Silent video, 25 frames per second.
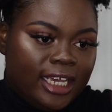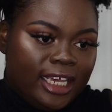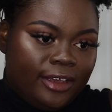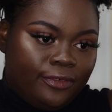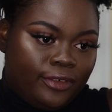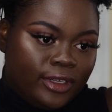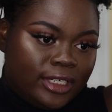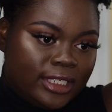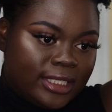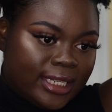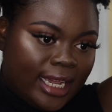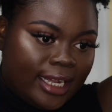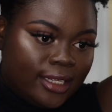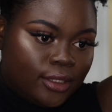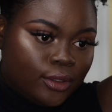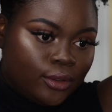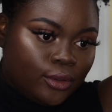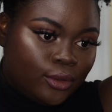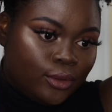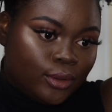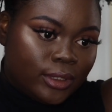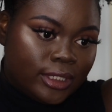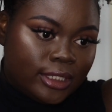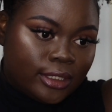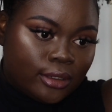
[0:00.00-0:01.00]
if you decide to
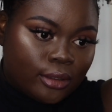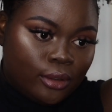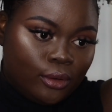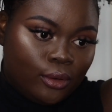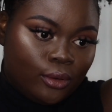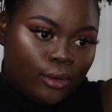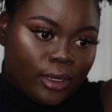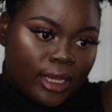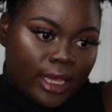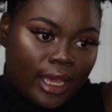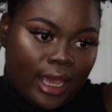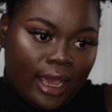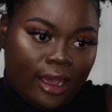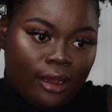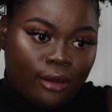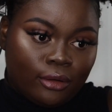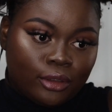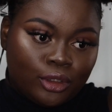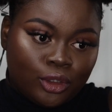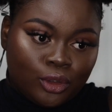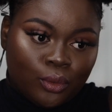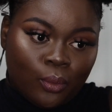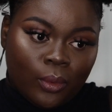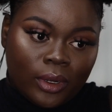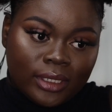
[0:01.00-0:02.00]
do this look
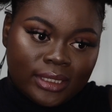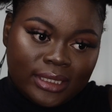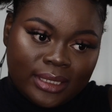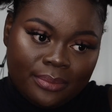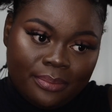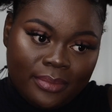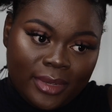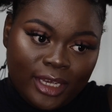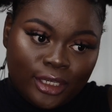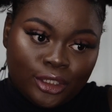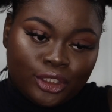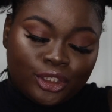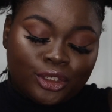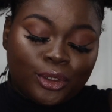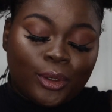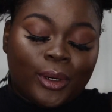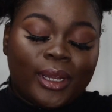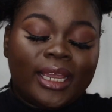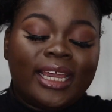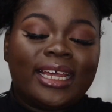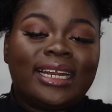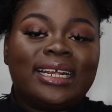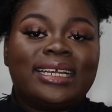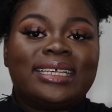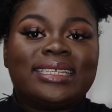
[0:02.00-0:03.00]
out, you want to make
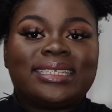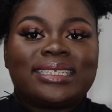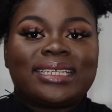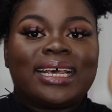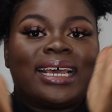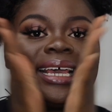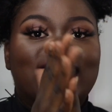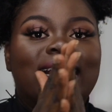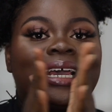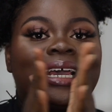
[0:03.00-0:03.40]
sure it is